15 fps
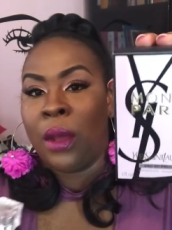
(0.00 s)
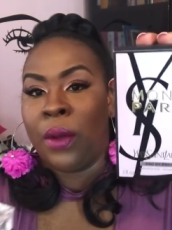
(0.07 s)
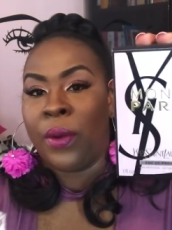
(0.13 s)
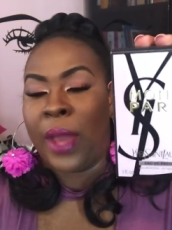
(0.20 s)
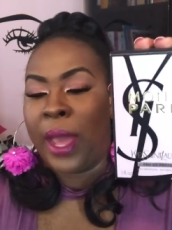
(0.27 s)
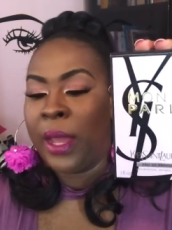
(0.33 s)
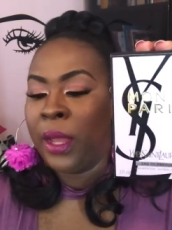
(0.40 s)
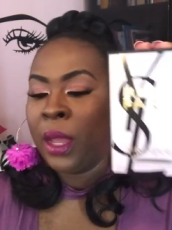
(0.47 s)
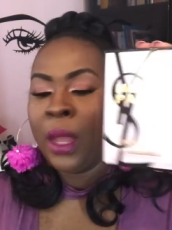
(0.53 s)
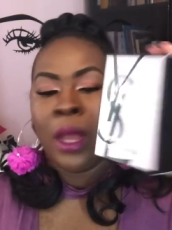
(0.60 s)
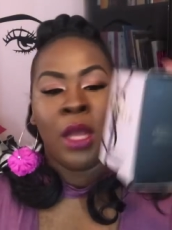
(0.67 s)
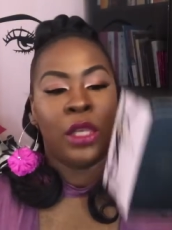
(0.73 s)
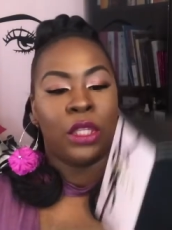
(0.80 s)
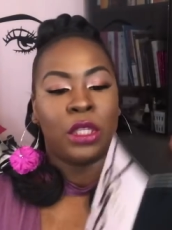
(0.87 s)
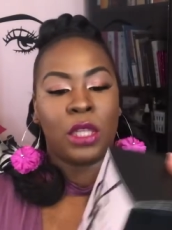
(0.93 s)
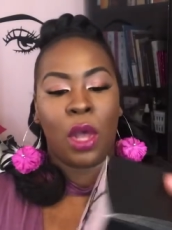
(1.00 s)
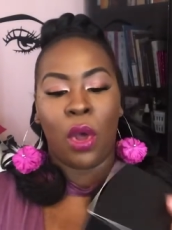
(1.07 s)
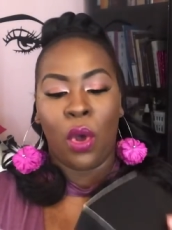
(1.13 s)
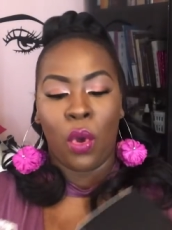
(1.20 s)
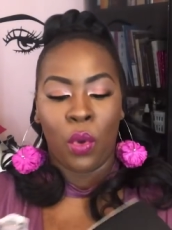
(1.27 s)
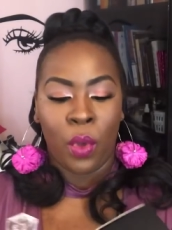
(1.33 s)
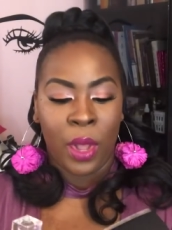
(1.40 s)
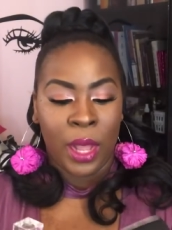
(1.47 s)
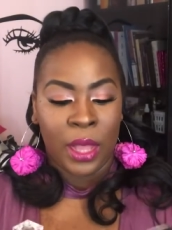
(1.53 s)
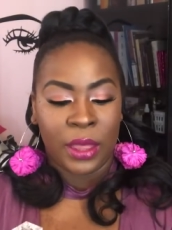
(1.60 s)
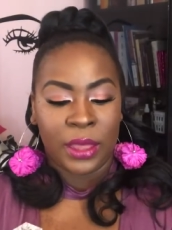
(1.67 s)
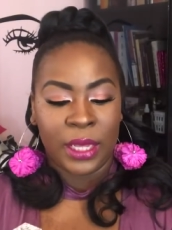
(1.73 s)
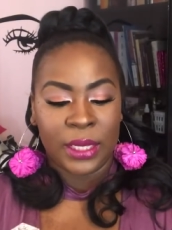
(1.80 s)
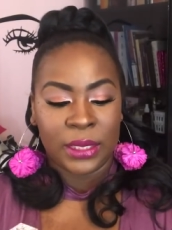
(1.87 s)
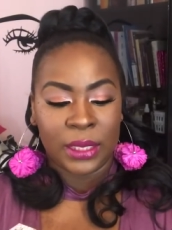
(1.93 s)
Okay, so
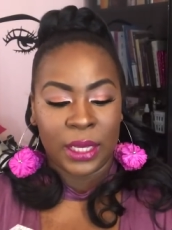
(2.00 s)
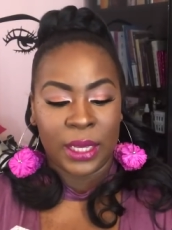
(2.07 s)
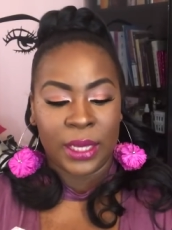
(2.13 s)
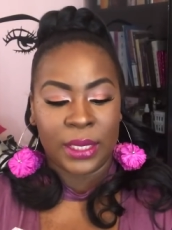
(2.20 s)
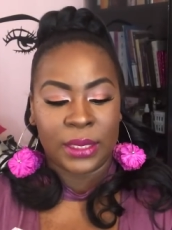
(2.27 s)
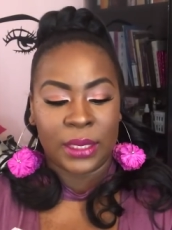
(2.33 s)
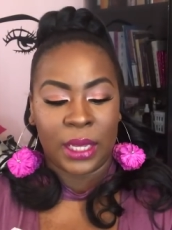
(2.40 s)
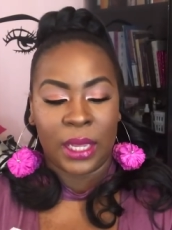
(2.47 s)
this is